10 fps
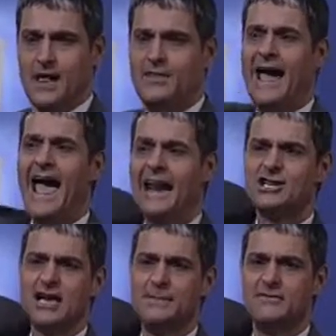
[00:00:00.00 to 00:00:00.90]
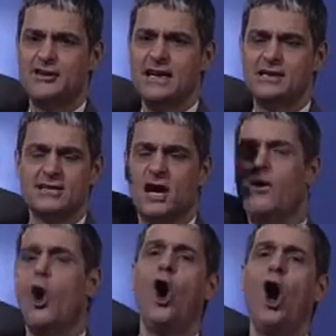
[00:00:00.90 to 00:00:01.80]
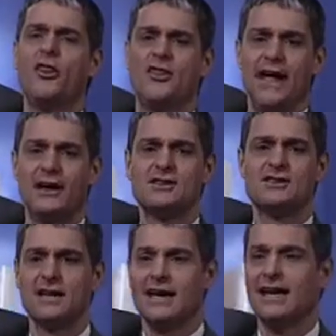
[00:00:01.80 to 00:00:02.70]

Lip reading: the headship of Jesus over all things